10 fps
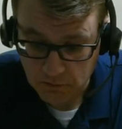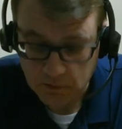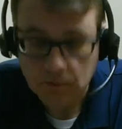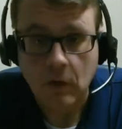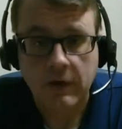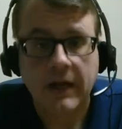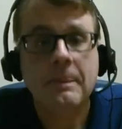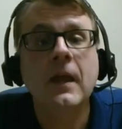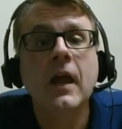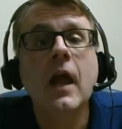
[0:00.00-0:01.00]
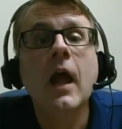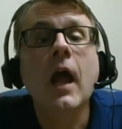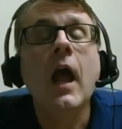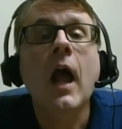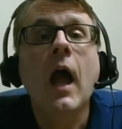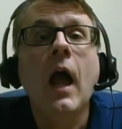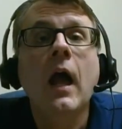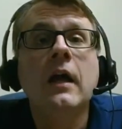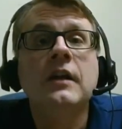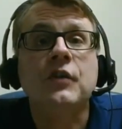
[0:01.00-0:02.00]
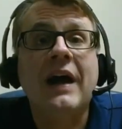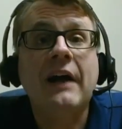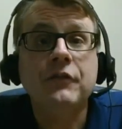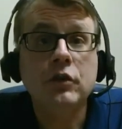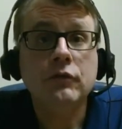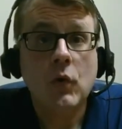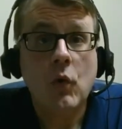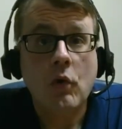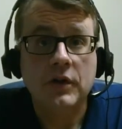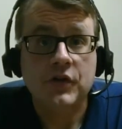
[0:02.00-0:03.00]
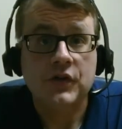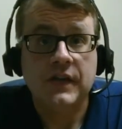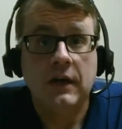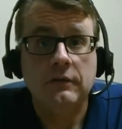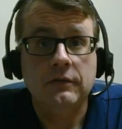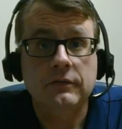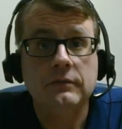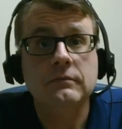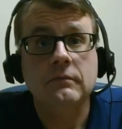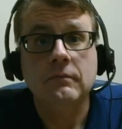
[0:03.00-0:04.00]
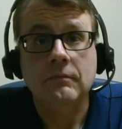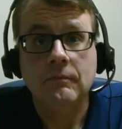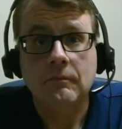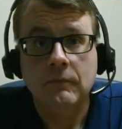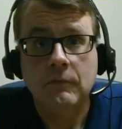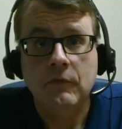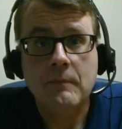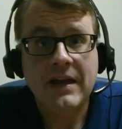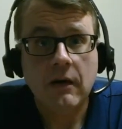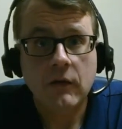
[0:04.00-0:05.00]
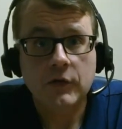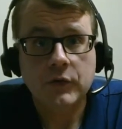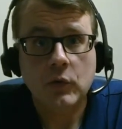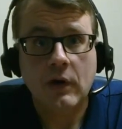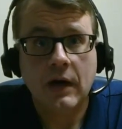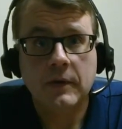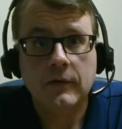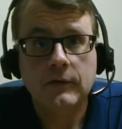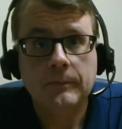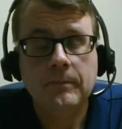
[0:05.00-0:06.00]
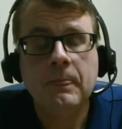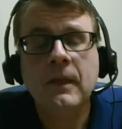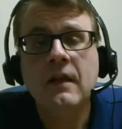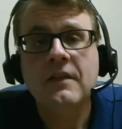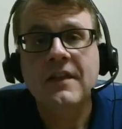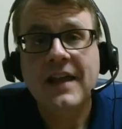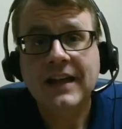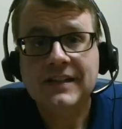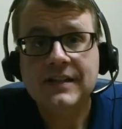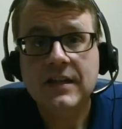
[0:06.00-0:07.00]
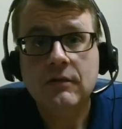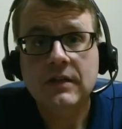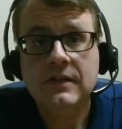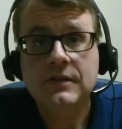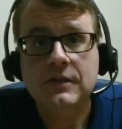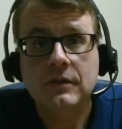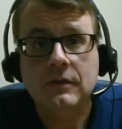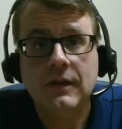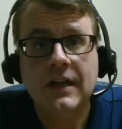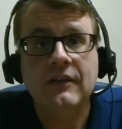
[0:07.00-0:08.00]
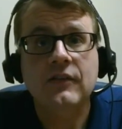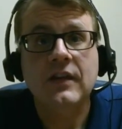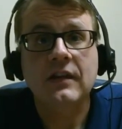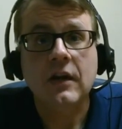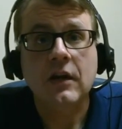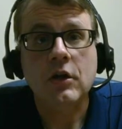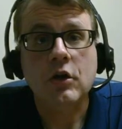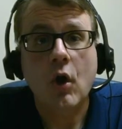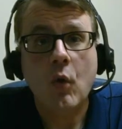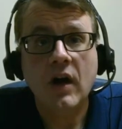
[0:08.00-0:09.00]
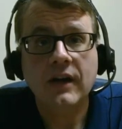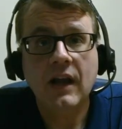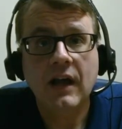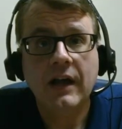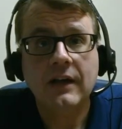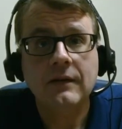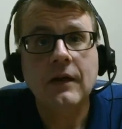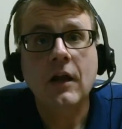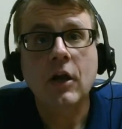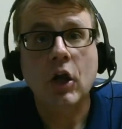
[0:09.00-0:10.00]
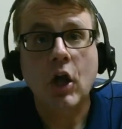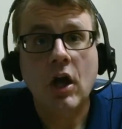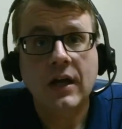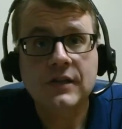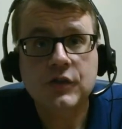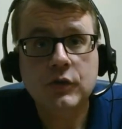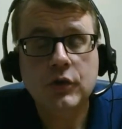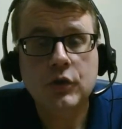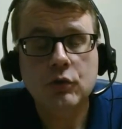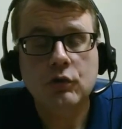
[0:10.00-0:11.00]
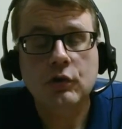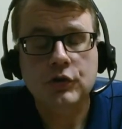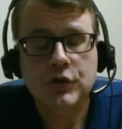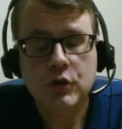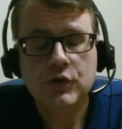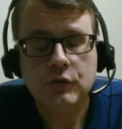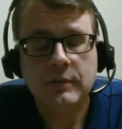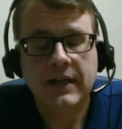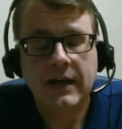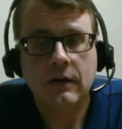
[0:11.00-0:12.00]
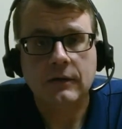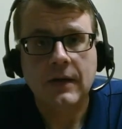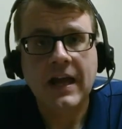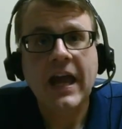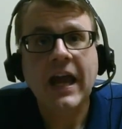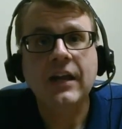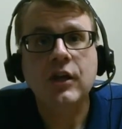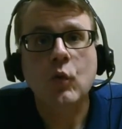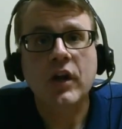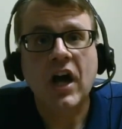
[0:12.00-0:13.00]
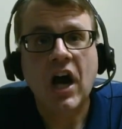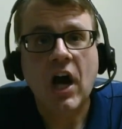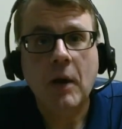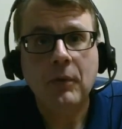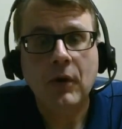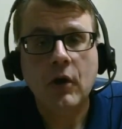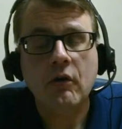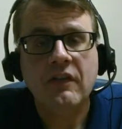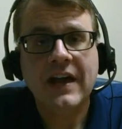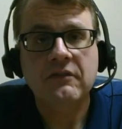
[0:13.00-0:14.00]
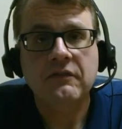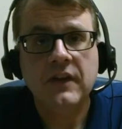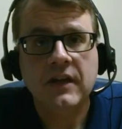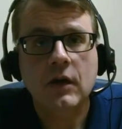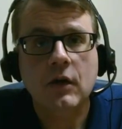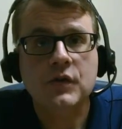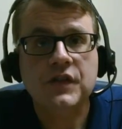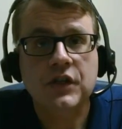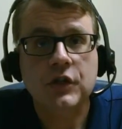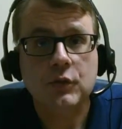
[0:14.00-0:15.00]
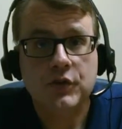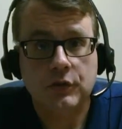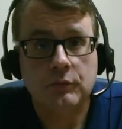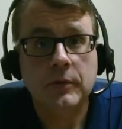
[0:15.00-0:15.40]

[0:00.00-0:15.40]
Okay, so after you've recorded yourself, met all those requirements, the next thing you need to do is then go online, log into your YouTube account, and you want to upload that video to YouTube.